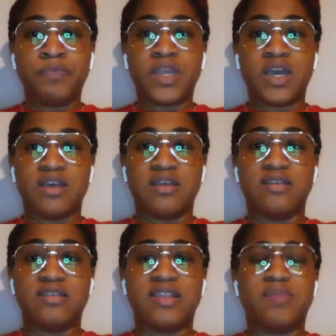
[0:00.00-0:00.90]

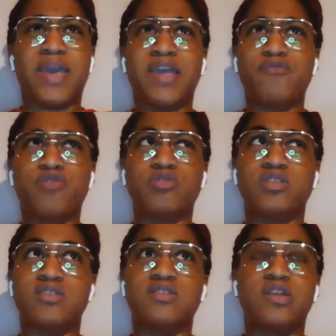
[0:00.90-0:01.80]
because it's painful to
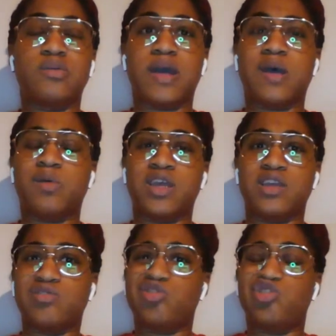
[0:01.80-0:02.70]
just sit around
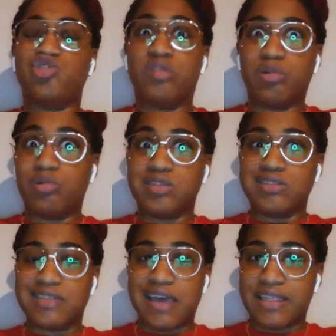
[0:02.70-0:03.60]
and struggle in
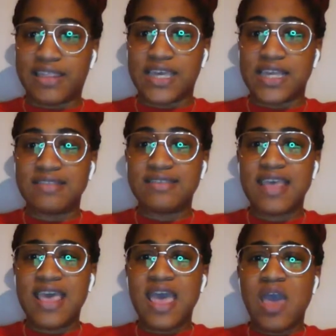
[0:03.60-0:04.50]
silence
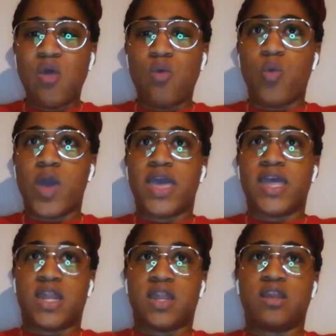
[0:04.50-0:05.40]

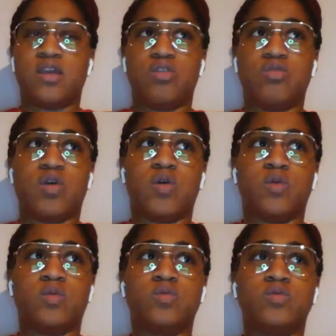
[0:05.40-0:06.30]
when, you
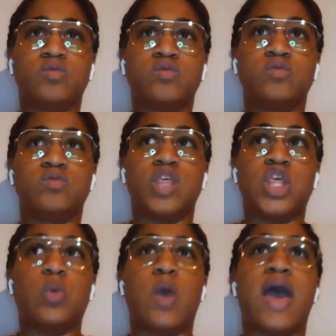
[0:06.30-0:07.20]
know,
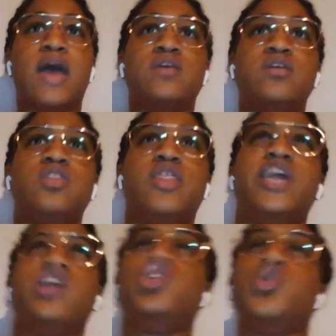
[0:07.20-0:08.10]
you're
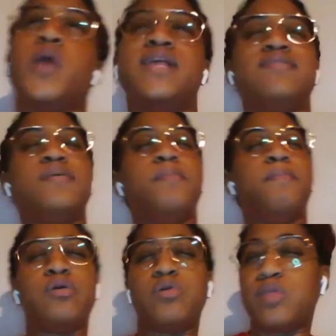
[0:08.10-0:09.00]
trying to
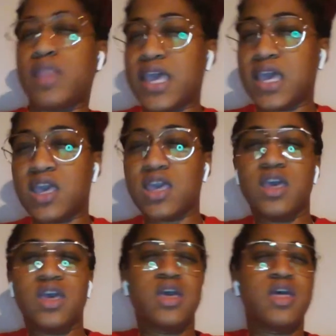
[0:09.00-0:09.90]
build like
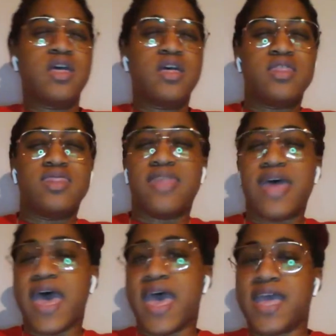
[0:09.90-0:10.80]

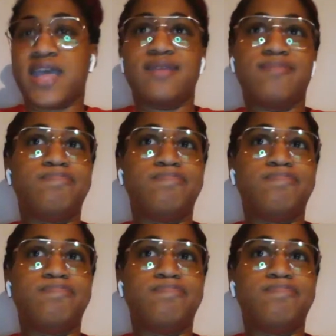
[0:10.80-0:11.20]
that,